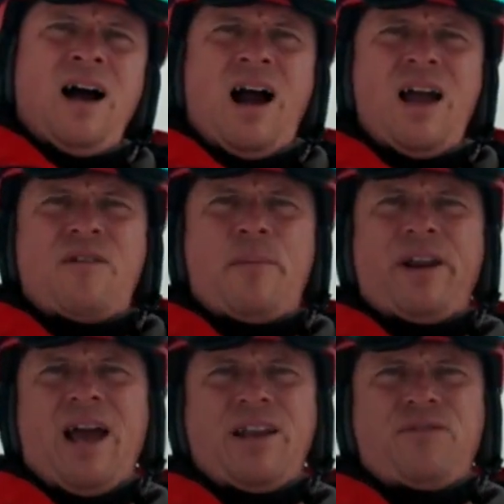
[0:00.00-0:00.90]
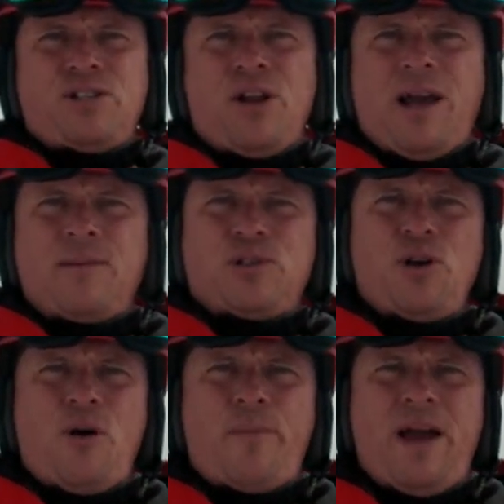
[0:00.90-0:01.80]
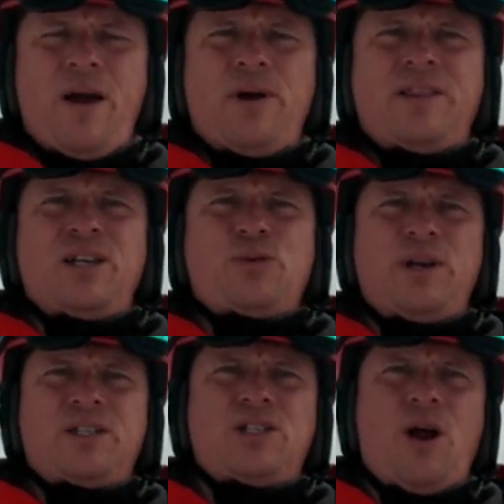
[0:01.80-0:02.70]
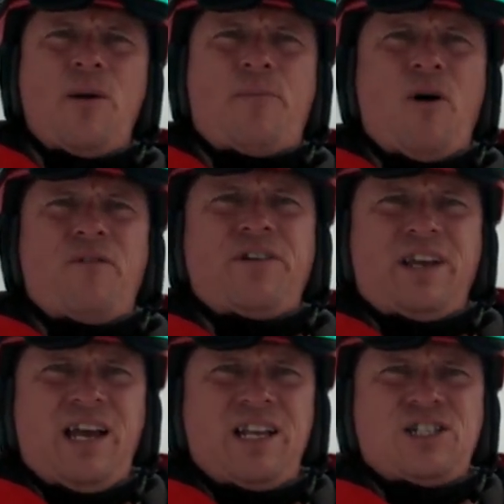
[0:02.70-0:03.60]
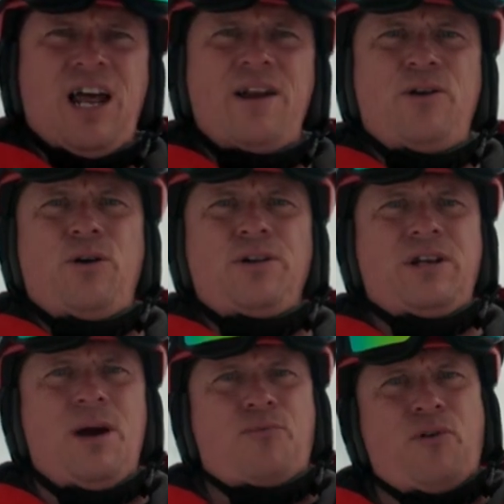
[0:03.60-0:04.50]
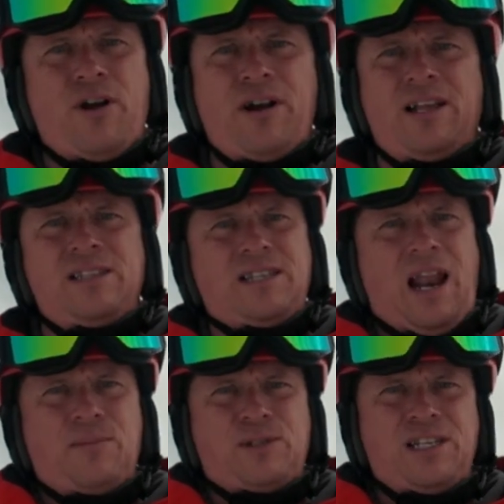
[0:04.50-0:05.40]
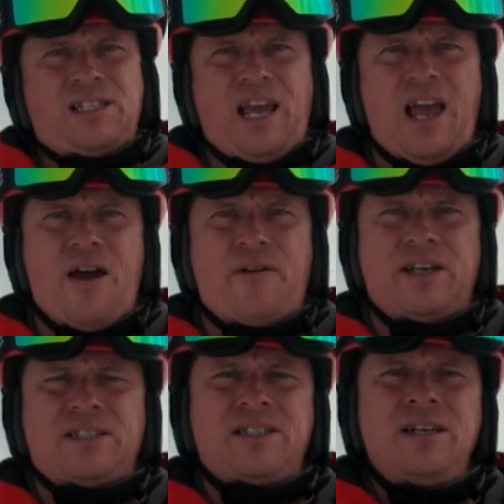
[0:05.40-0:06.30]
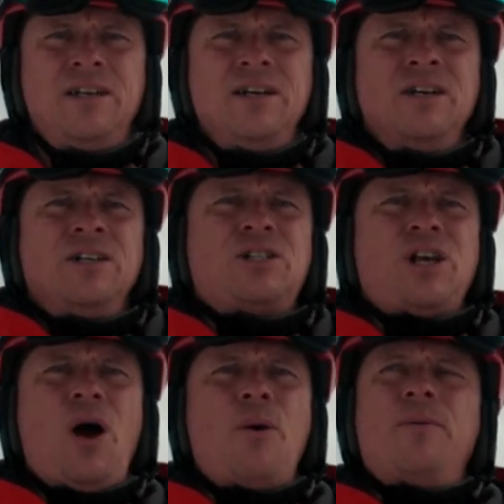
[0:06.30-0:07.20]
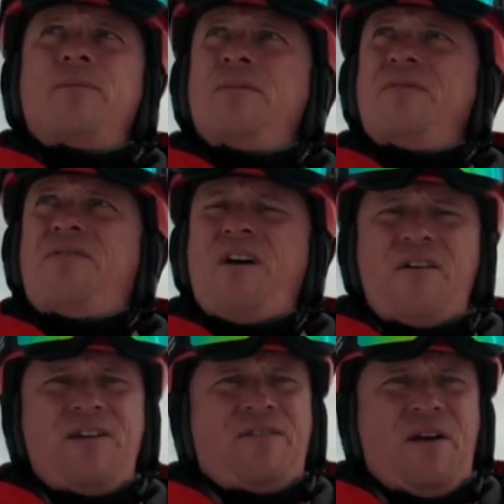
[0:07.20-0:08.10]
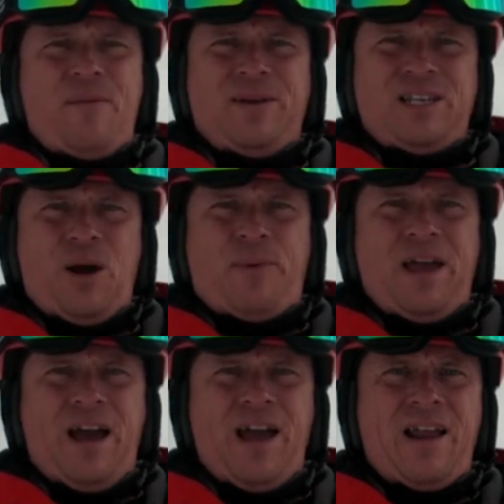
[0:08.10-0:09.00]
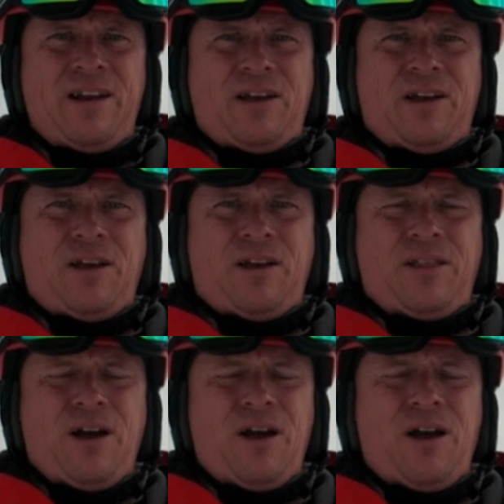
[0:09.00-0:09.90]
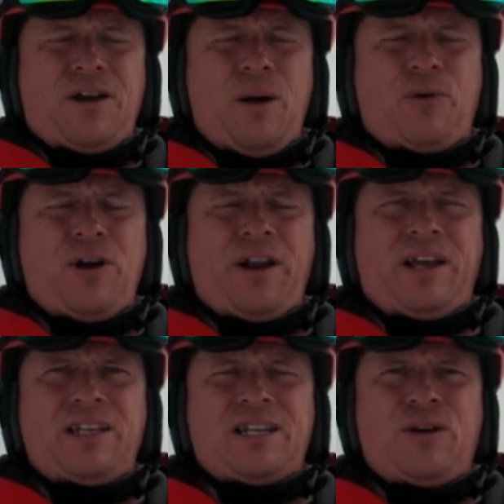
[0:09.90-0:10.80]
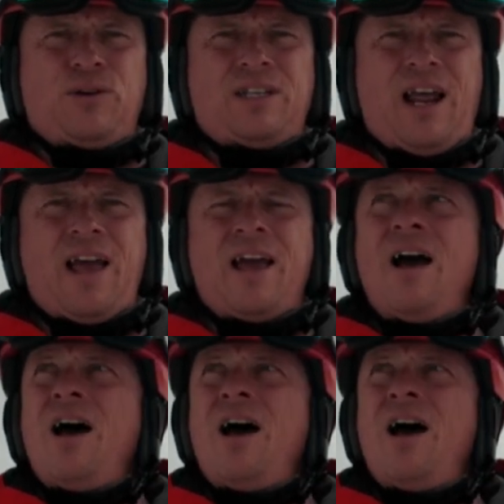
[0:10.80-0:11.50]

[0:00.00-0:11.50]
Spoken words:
Hi everybody, Andy from Snow Camps Europe here with this week's snow report for the Kitzsteinhorn, Kaprun and Zell ski areas. So very busy up here in the Kaprun on the Kitzsteinhorn today.